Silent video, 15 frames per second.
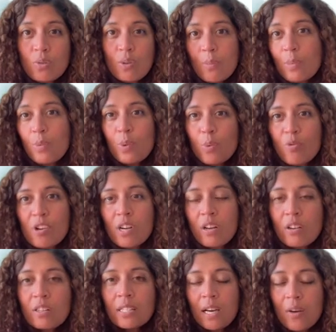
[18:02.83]
to, I mean, we were in
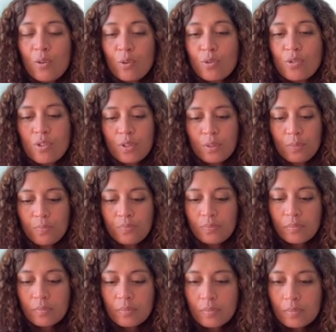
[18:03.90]
lockdown also,
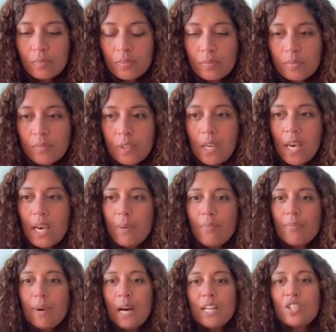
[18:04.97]

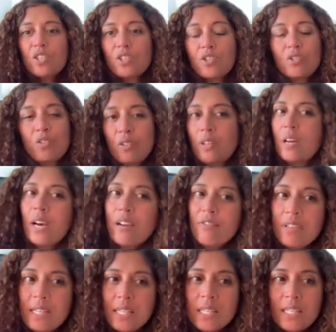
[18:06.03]
I just thought, no, I
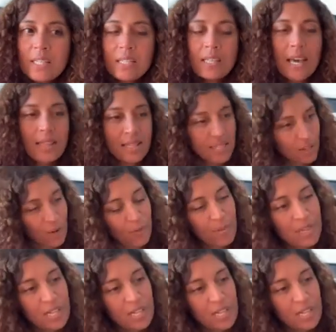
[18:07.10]
really need to get this off my